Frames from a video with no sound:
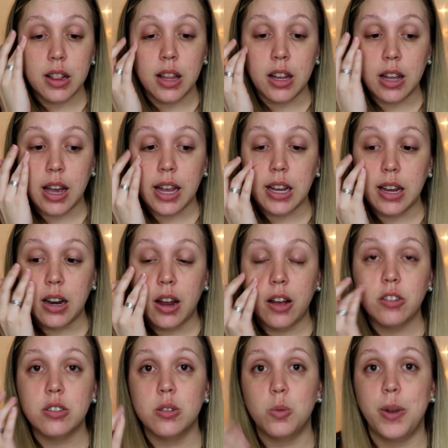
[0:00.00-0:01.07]
that I can
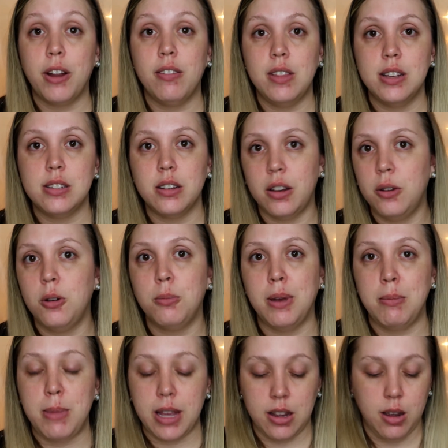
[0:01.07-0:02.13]
also wear this under my
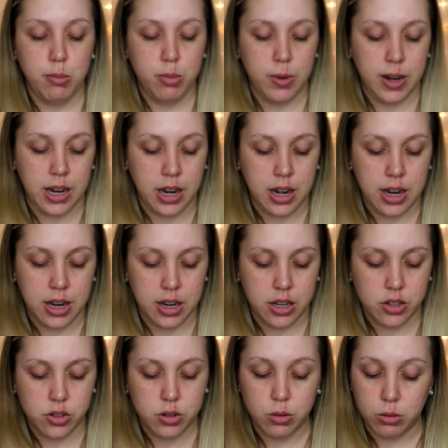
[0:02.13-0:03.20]
makeup and it
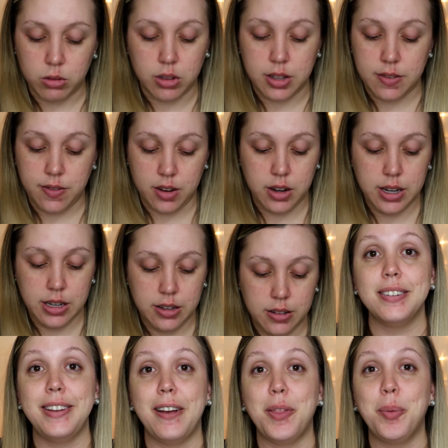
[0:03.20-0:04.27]
is totally fine.
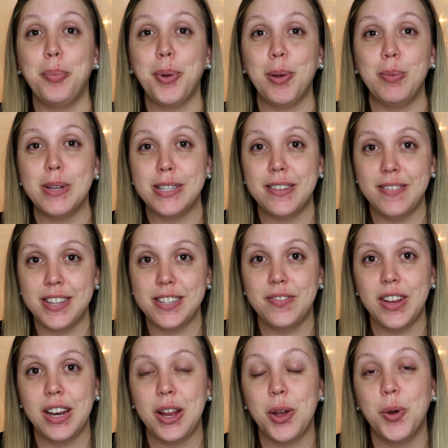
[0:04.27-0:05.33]
Now, the purpose of this
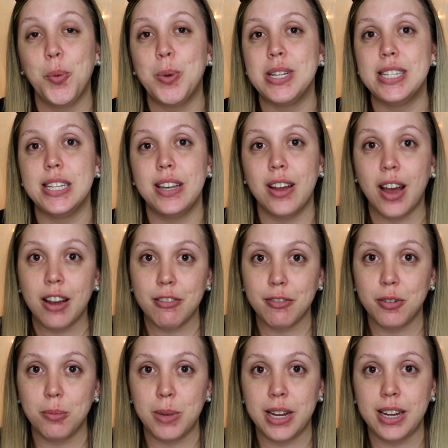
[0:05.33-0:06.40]
video was not
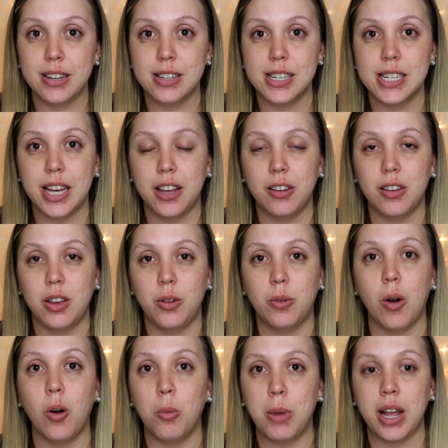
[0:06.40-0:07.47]
for me to tell
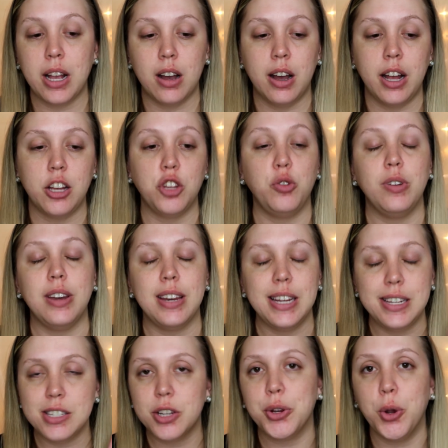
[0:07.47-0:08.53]
you, oh my god, you
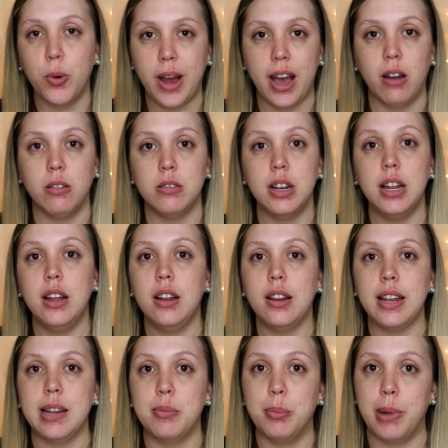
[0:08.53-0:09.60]
need to go out
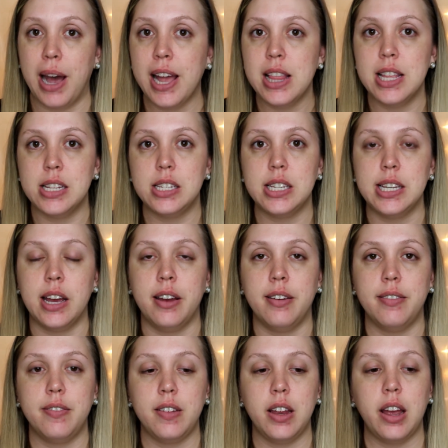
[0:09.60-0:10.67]
and buy this
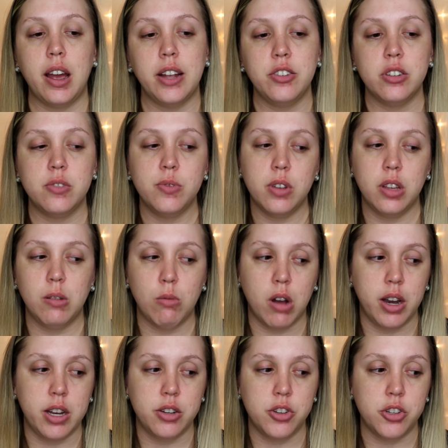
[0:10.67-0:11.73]
stuff. I just really
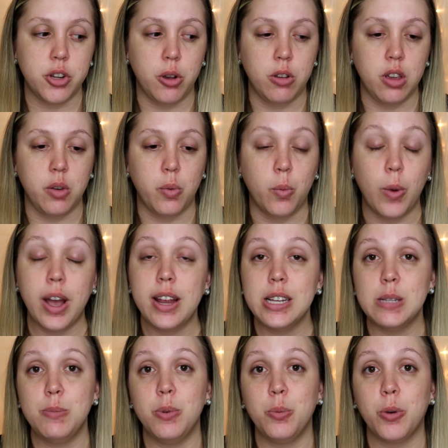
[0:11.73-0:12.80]
wanted to show you what
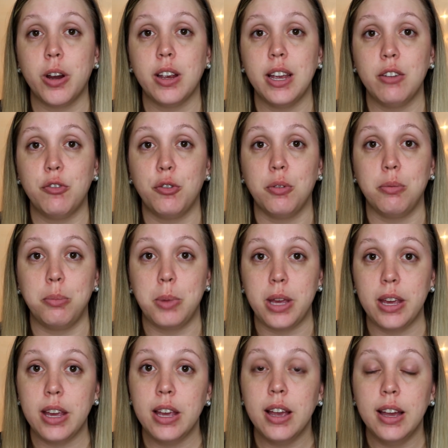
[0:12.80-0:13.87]
has been working for
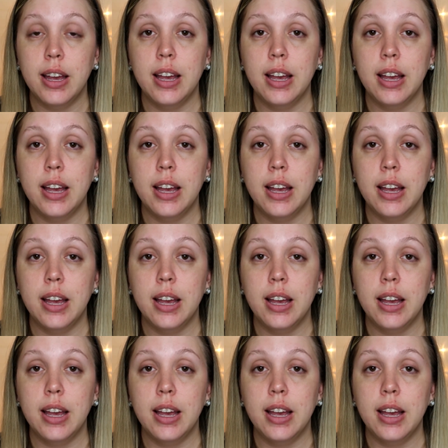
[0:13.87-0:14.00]
me.